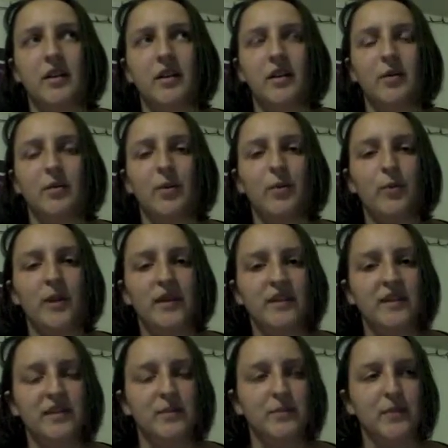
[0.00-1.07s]
we went to
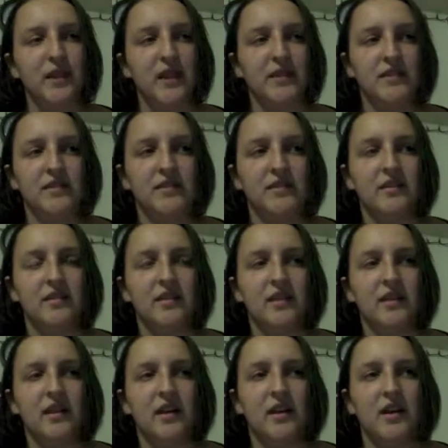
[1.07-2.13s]
this place
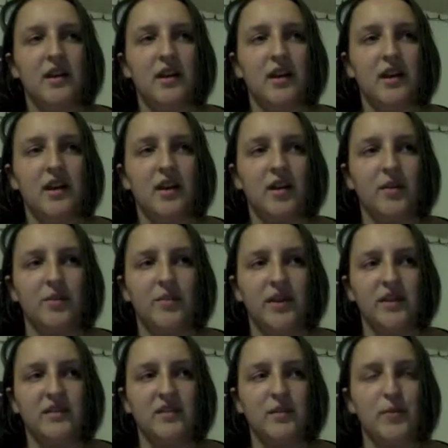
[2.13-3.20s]

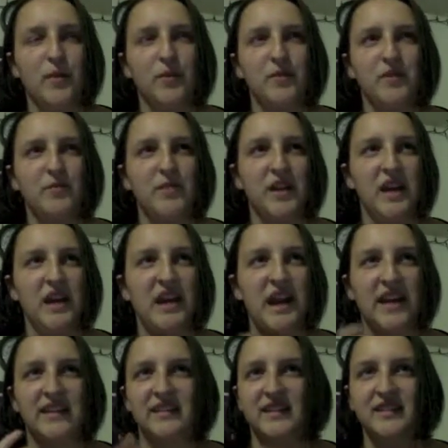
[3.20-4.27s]
that's supposed to be a
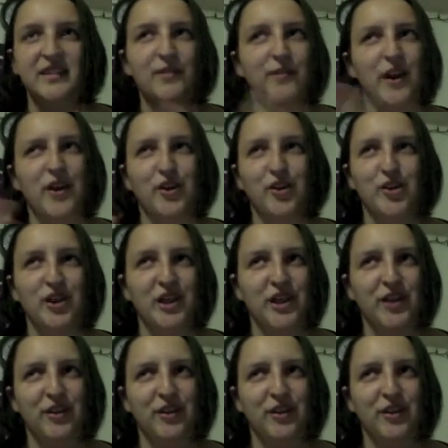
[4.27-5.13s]
nexus of energy